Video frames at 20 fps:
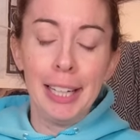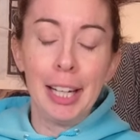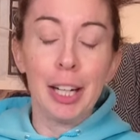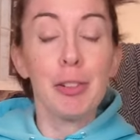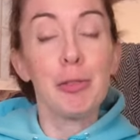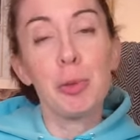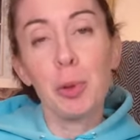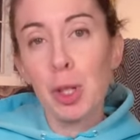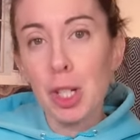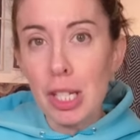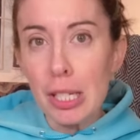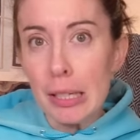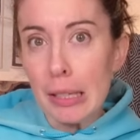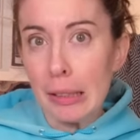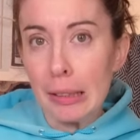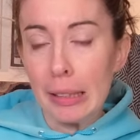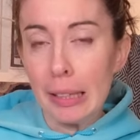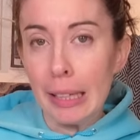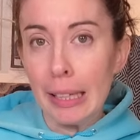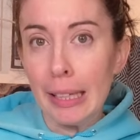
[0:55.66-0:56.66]

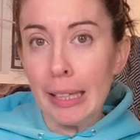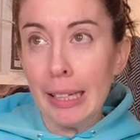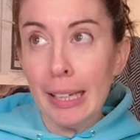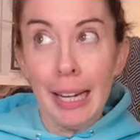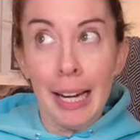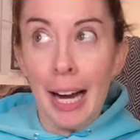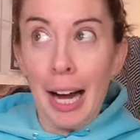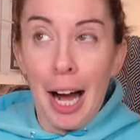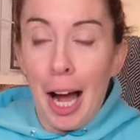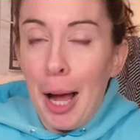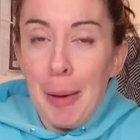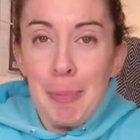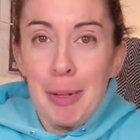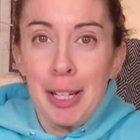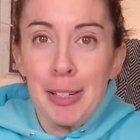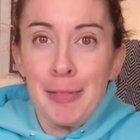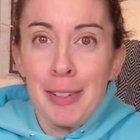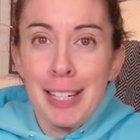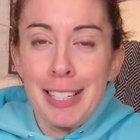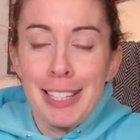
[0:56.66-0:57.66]
Unfortunately, I'm
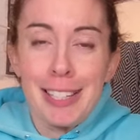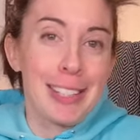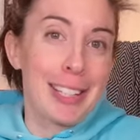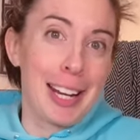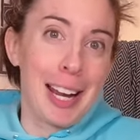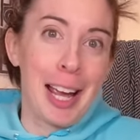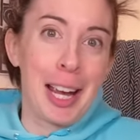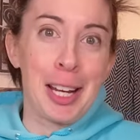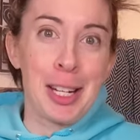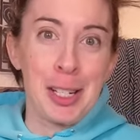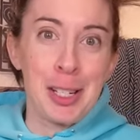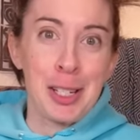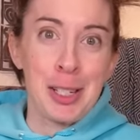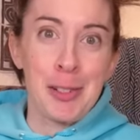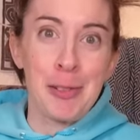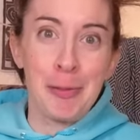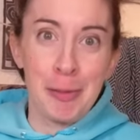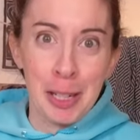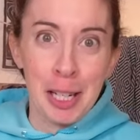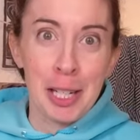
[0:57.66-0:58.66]
convinced that I can
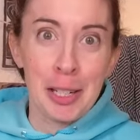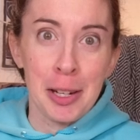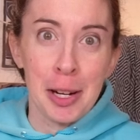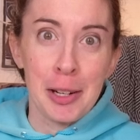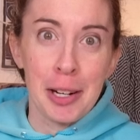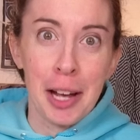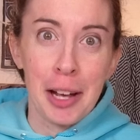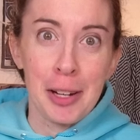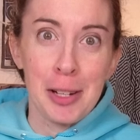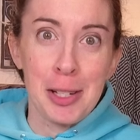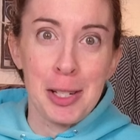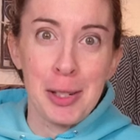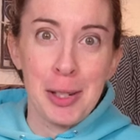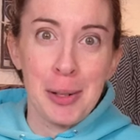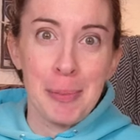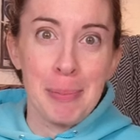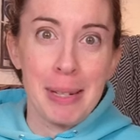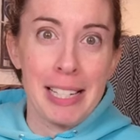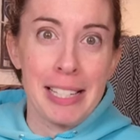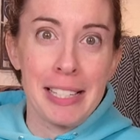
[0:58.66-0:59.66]
just figure out how to do
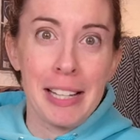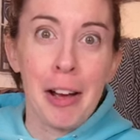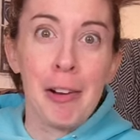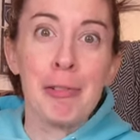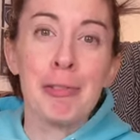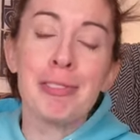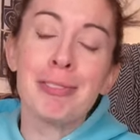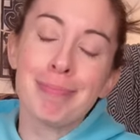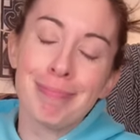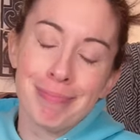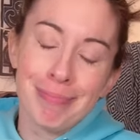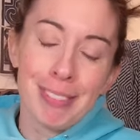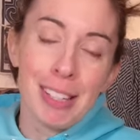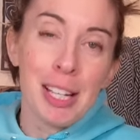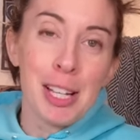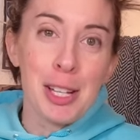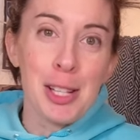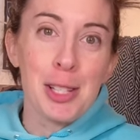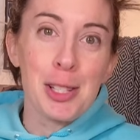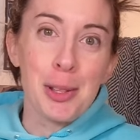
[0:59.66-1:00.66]
it myself,
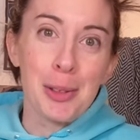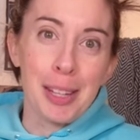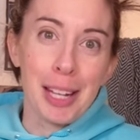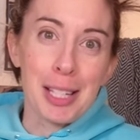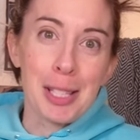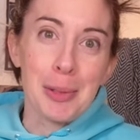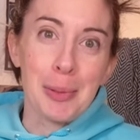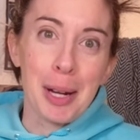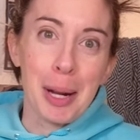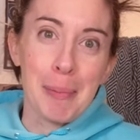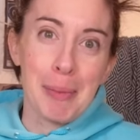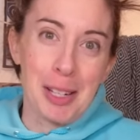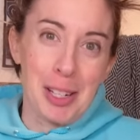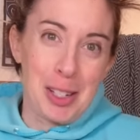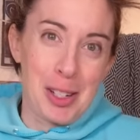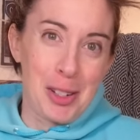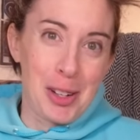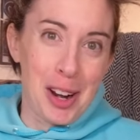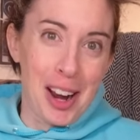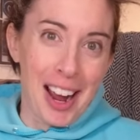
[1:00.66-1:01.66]
so that's what I'm gonna
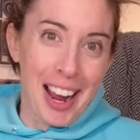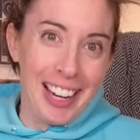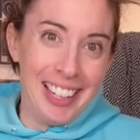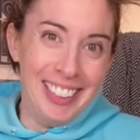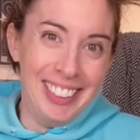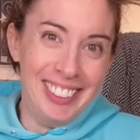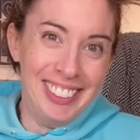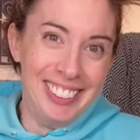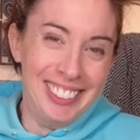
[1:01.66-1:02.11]
try.